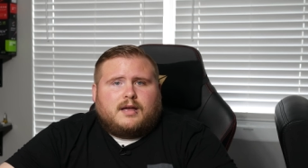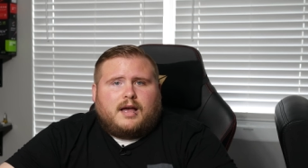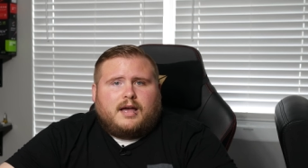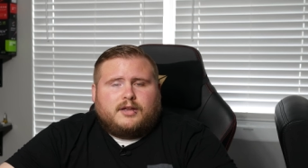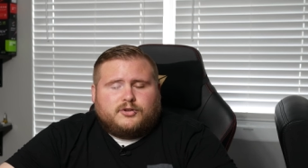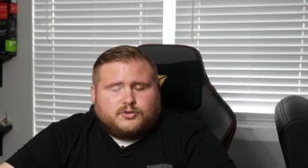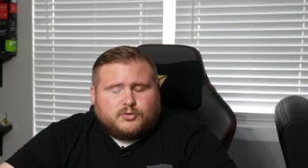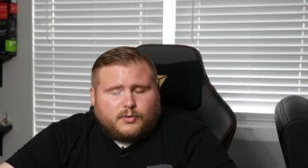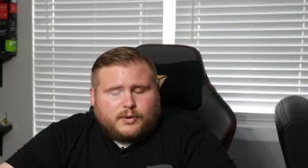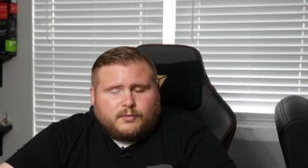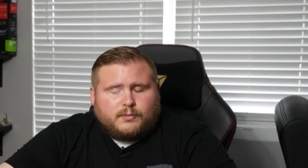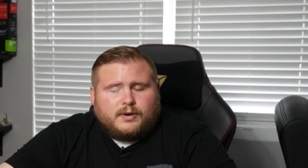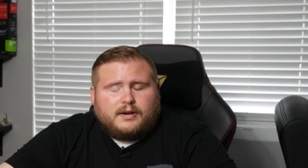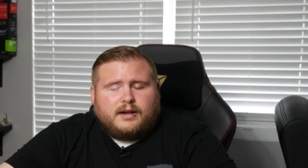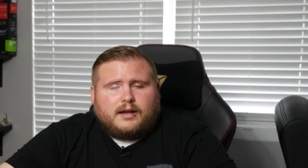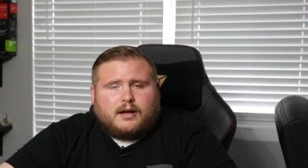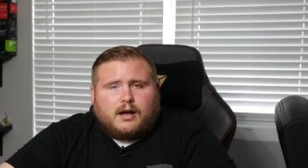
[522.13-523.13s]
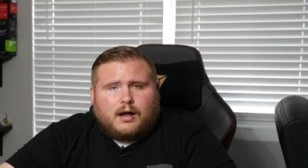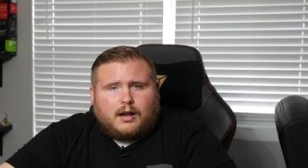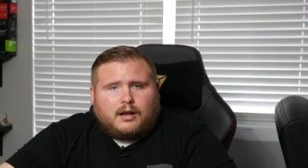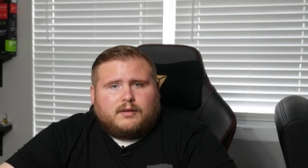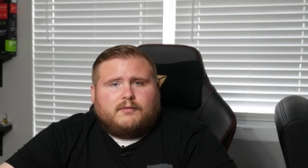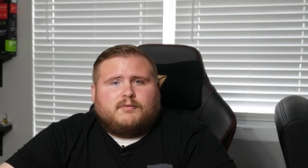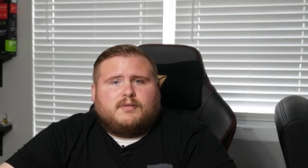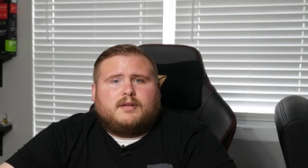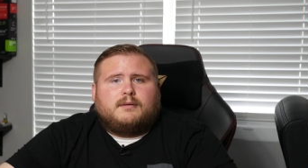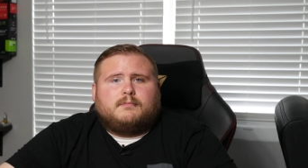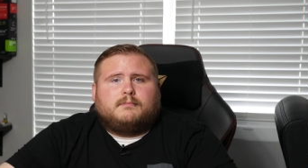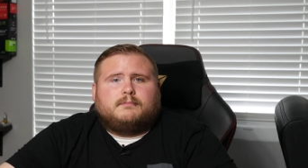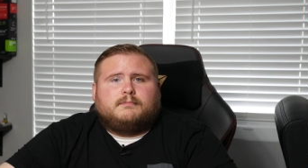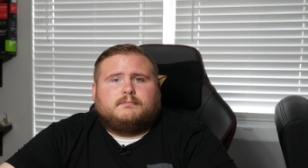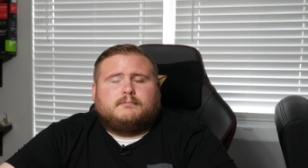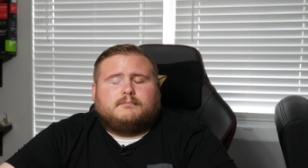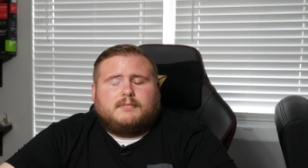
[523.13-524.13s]
I enjoy reading all of
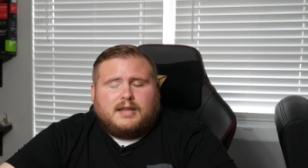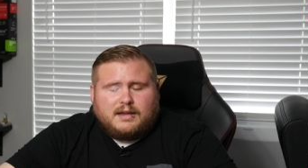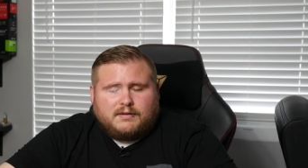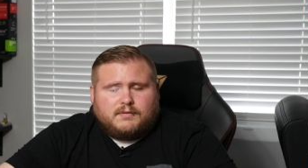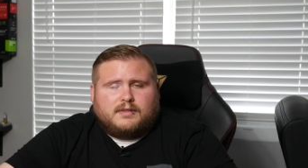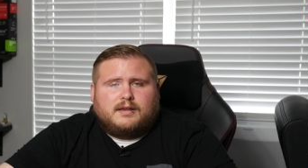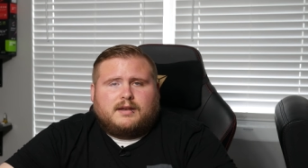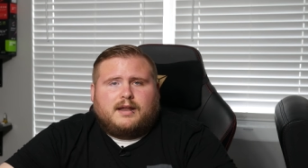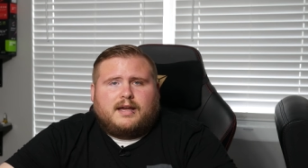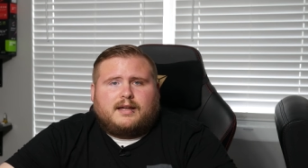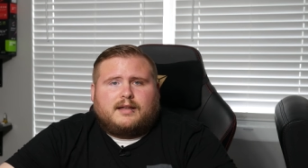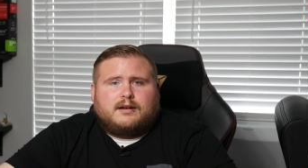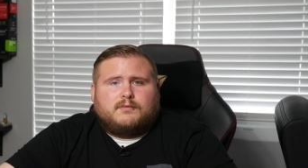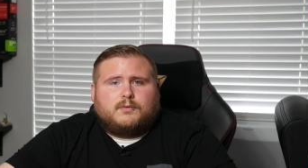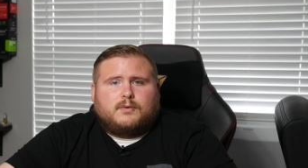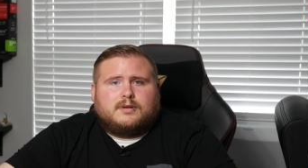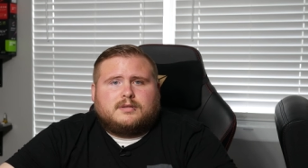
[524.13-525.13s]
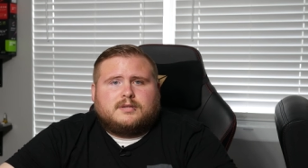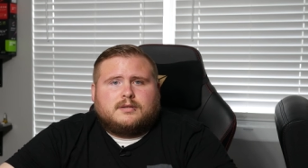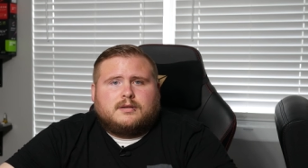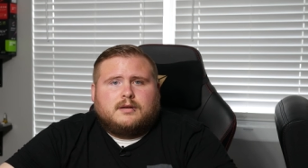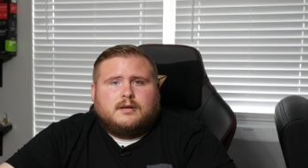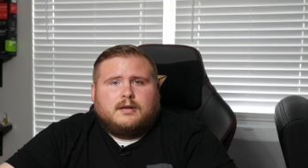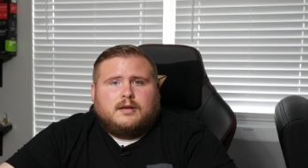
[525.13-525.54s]
them, even the negative ones.